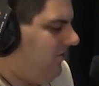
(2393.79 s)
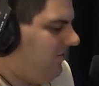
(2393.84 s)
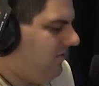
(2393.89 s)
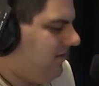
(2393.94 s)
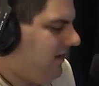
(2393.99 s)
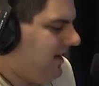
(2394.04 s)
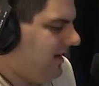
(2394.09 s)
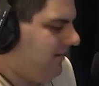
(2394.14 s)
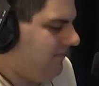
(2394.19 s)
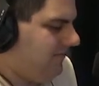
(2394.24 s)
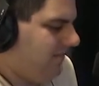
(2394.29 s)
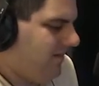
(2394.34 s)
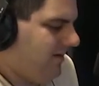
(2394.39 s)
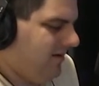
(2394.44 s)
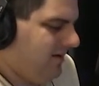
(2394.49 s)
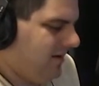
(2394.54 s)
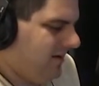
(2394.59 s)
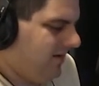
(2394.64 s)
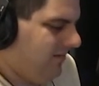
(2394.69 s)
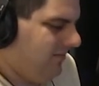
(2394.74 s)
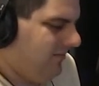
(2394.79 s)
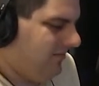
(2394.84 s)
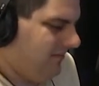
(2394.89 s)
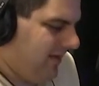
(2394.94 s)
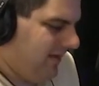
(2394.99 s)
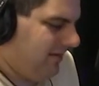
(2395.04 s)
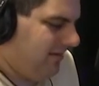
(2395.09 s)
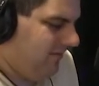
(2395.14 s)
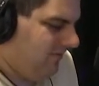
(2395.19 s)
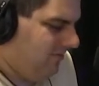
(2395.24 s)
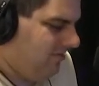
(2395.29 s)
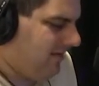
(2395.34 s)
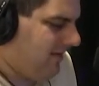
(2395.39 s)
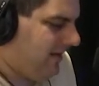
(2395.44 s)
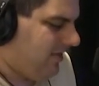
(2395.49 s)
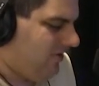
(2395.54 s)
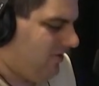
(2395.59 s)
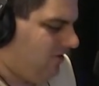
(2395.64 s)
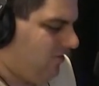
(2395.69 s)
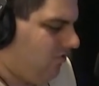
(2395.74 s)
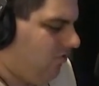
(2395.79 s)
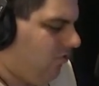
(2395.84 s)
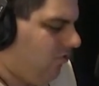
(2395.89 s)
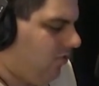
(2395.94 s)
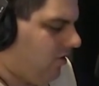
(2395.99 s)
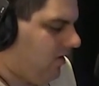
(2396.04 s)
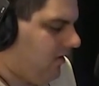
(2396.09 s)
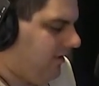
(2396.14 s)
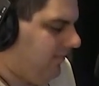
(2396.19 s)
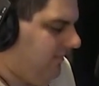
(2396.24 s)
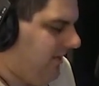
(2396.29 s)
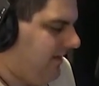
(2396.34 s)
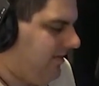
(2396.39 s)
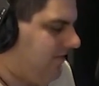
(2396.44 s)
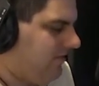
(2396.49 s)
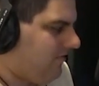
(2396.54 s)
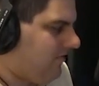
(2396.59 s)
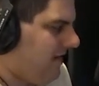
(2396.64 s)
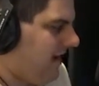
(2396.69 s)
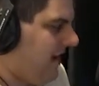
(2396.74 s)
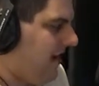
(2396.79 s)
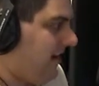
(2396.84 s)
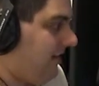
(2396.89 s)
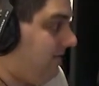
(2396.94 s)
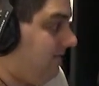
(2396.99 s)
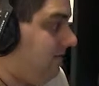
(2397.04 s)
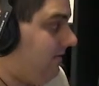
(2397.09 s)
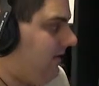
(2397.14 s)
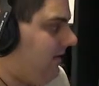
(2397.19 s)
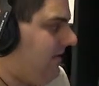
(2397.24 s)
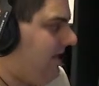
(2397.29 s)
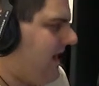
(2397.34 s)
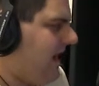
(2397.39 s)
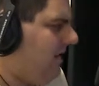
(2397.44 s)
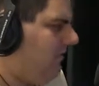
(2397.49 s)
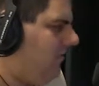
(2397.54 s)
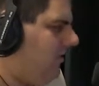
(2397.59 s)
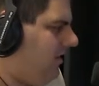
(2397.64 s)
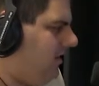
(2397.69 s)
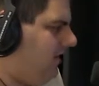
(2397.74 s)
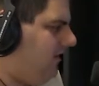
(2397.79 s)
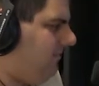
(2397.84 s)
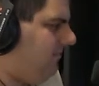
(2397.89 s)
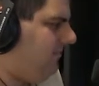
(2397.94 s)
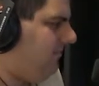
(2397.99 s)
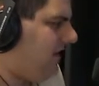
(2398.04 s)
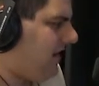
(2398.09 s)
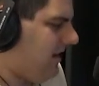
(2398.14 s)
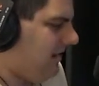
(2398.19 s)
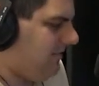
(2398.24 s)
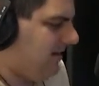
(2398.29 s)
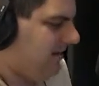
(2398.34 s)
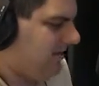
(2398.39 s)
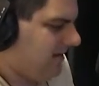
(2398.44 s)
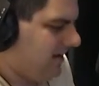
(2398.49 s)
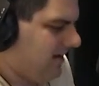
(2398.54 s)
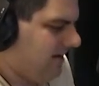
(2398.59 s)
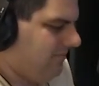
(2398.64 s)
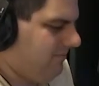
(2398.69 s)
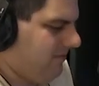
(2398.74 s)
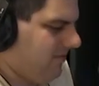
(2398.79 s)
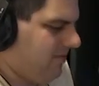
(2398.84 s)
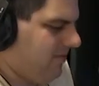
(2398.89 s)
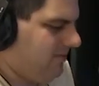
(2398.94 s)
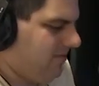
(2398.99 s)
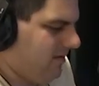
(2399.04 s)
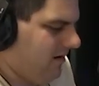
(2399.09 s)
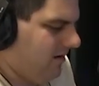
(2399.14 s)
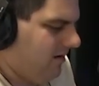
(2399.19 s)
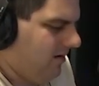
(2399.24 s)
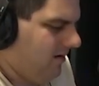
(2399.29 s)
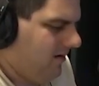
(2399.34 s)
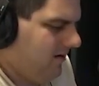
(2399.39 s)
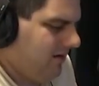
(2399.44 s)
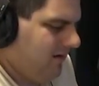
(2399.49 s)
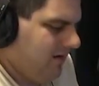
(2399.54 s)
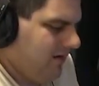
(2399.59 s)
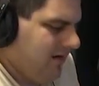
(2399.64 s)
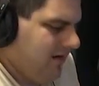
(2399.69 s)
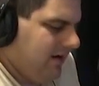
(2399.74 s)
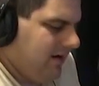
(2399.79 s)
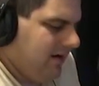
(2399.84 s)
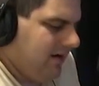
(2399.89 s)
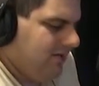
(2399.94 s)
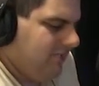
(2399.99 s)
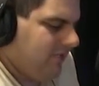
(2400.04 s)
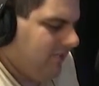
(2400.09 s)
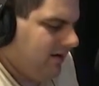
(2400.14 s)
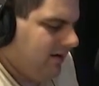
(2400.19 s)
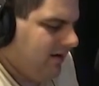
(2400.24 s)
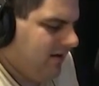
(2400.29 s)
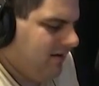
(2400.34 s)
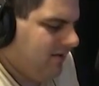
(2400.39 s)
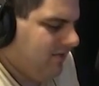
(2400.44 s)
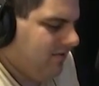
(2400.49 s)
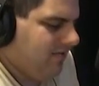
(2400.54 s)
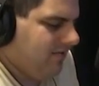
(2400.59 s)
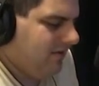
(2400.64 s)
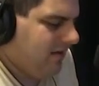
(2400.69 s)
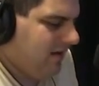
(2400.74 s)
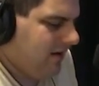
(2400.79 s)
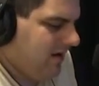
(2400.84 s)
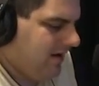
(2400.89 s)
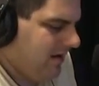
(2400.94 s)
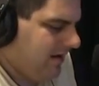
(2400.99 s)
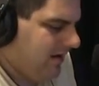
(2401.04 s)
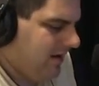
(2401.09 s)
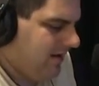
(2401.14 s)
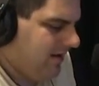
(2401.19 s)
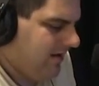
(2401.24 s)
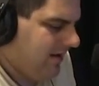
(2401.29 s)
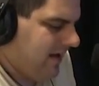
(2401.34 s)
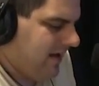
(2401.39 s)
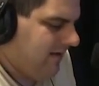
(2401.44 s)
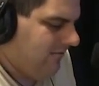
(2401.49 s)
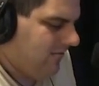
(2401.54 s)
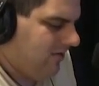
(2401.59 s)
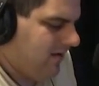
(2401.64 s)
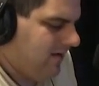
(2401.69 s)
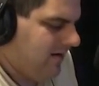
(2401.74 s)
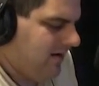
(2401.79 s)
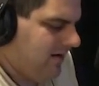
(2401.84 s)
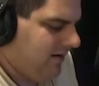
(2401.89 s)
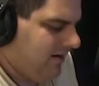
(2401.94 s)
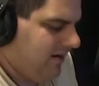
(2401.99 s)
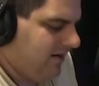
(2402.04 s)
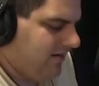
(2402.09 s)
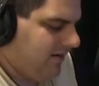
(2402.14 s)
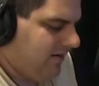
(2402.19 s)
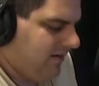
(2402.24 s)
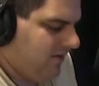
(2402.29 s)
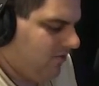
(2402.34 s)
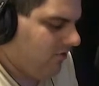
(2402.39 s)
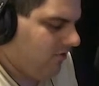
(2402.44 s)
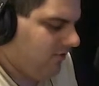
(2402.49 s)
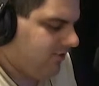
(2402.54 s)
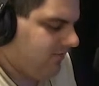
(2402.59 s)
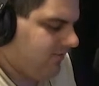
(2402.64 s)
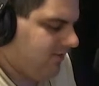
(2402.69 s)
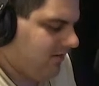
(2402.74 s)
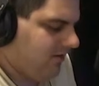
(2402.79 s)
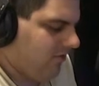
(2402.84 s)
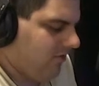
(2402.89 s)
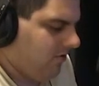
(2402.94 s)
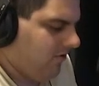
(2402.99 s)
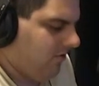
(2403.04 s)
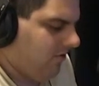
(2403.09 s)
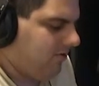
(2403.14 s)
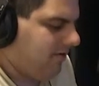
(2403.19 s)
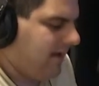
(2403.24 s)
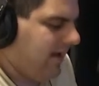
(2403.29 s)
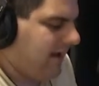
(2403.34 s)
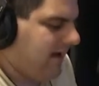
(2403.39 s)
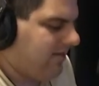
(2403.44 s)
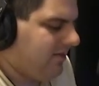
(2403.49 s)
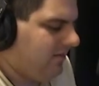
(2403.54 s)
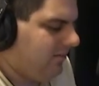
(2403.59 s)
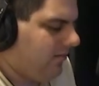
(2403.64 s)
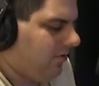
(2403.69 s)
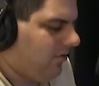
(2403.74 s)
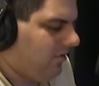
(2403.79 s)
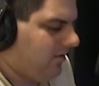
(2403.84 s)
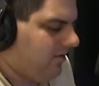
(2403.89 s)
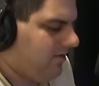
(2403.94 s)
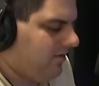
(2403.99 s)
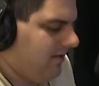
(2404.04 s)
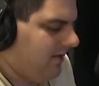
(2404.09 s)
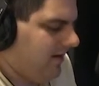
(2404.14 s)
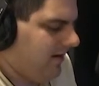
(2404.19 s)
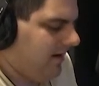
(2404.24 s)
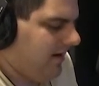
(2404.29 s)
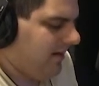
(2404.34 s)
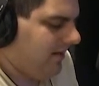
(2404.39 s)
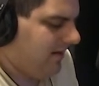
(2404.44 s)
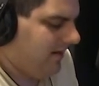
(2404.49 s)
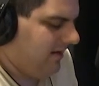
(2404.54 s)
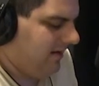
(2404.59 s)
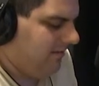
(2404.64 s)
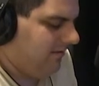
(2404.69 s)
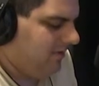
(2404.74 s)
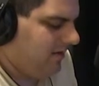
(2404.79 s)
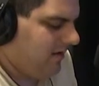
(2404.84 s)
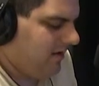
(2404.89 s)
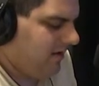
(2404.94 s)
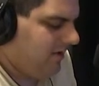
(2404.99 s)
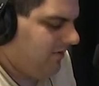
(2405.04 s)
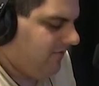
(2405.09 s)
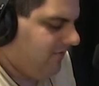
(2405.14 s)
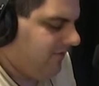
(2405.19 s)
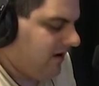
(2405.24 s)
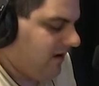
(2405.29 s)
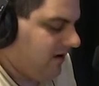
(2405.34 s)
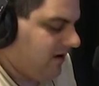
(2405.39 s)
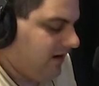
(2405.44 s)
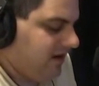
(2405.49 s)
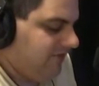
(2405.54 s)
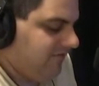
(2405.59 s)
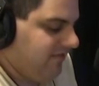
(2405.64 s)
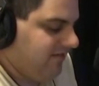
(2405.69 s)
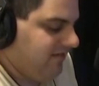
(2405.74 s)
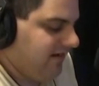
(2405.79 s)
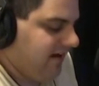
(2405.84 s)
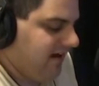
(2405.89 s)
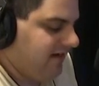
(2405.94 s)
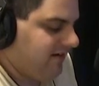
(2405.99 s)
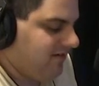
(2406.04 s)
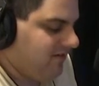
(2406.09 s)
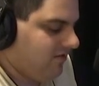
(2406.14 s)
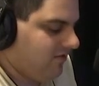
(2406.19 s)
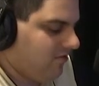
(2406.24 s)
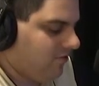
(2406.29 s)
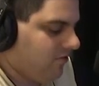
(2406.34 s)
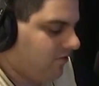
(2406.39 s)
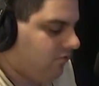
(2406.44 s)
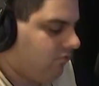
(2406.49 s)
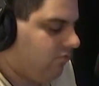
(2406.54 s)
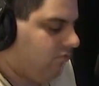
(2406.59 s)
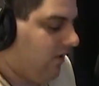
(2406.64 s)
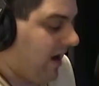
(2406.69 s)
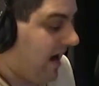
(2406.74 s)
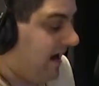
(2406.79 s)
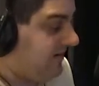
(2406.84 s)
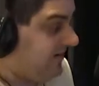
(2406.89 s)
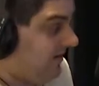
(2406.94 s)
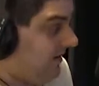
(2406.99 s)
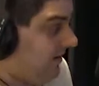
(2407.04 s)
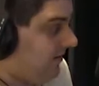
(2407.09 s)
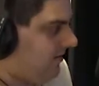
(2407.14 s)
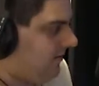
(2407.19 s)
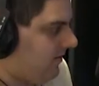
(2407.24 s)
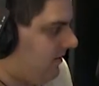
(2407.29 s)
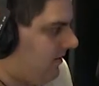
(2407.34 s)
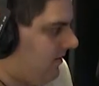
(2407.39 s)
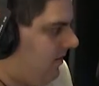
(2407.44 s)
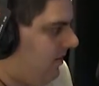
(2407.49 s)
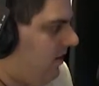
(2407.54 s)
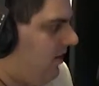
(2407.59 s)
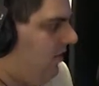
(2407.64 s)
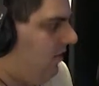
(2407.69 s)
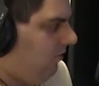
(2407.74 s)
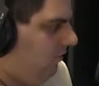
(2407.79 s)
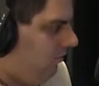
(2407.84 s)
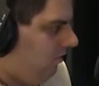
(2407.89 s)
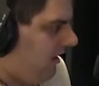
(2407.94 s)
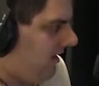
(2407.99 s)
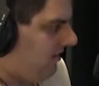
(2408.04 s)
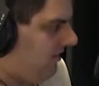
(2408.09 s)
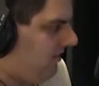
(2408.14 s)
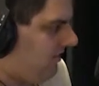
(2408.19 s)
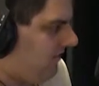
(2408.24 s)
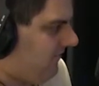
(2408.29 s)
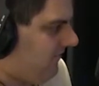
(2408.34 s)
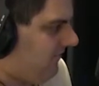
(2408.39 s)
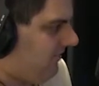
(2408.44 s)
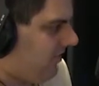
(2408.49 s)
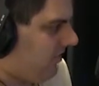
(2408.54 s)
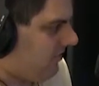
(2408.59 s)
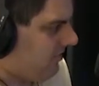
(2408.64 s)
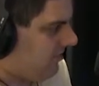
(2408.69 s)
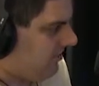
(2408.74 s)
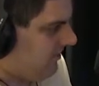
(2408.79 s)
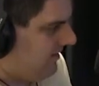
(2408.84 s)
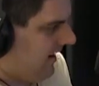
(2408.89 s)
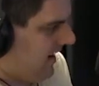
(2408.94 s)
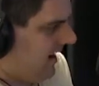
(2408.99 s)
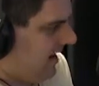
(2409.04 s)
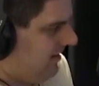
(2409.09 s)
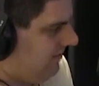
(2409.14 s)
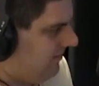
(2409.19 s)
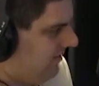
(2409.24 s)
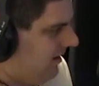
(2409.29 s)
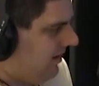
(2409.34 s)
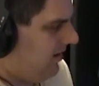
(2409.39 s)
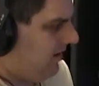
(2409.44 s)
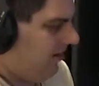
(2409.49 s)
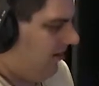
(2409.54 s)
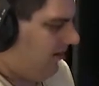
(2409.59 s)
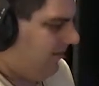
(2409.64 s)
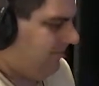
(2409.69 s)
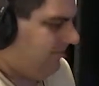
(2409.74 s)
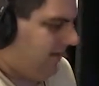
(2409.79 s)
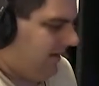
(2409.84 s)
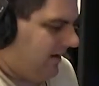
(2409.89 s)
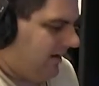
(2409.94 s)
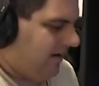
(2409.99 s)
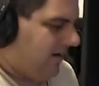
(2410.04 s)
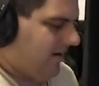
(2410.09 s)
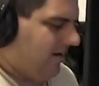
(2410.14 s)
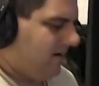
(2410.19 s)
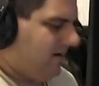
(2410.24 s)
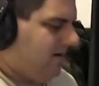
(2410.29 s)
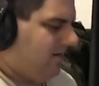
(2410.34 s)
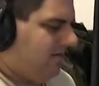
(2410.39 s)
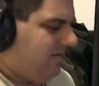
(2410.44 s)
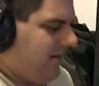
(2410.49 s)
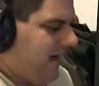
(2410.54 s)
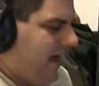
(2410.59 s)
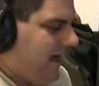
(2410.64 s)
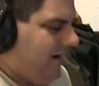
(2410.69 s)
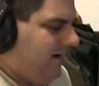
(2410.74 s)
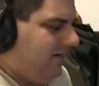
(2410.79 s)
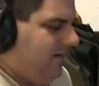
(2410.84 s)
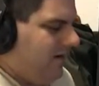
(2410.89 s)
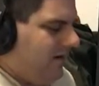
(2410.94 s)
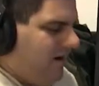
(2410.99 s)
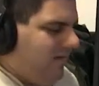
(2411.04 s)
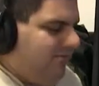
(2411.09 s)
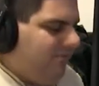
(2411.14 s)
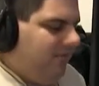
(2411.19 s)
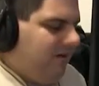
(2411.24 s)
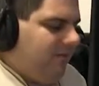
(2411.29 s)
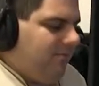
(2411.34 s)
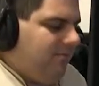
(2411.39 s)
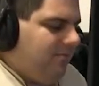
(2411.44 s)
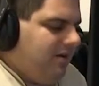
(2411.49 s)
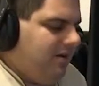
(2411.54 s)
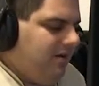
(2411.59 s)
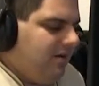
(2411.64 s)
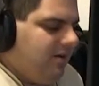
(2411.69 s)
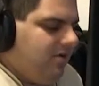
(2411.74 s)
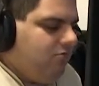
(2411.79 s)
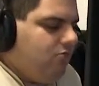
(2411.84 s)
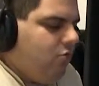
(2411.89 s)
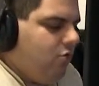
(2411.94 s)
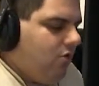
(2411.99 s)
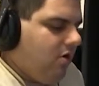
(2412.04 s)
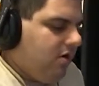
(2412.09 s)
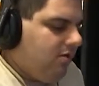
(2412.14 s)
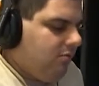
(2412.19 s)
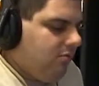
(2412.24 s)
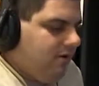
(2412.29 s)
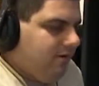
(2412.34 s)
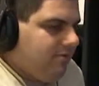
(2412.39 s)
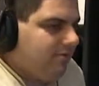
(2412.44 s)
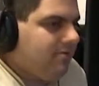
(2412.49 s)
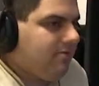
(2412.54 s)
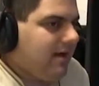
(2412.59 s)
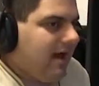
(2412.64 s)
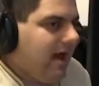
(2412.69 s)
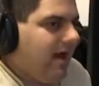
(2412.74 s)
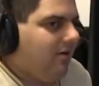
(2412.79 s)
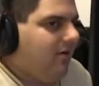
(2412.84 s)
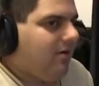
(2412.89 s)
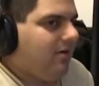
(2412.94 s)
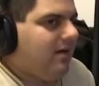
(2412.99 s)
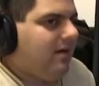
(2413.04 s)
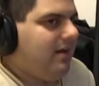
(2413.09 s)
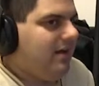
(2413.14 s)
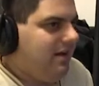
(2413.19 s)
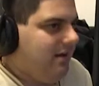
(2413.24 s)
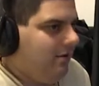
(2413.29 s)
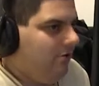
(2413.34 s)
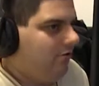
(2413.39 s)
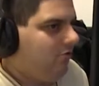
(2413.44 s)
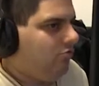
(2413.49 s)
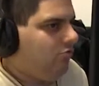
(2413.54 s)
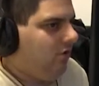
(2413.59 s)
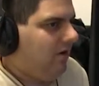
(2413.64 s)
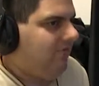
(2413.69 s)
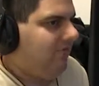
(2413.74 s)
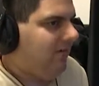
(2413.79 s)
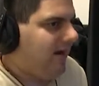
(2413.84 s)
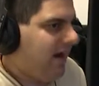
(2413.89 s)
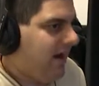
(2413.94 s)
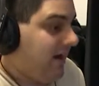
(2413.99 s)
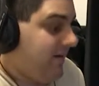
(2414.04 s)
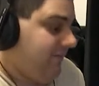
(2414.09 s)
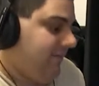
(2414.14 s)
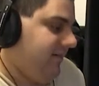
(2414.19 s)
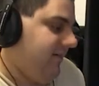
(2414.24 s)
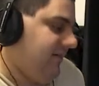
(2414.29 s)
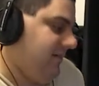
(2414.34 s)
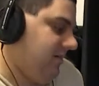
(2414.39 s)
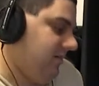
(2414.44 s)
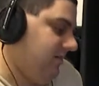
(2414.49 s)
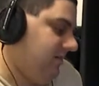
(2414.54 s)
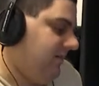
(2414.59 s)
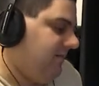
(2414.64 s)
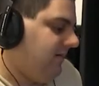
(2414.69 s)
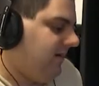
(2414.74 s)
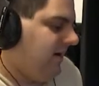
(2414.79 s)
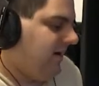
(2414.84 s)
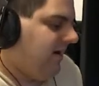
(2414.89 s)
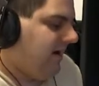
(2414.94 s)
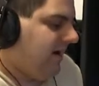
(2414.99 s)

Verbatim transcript: when they um it, when they used that third quarter to beat the Dragons in that one. I mean, like, but still, it is what it is in that one here, and course the girls at the Motor City at the um, Falcon Invitational. Of course, Rochester won their first game of the year, knocking off um, Warren Woods Tower. Huge win for Adam Sheldon.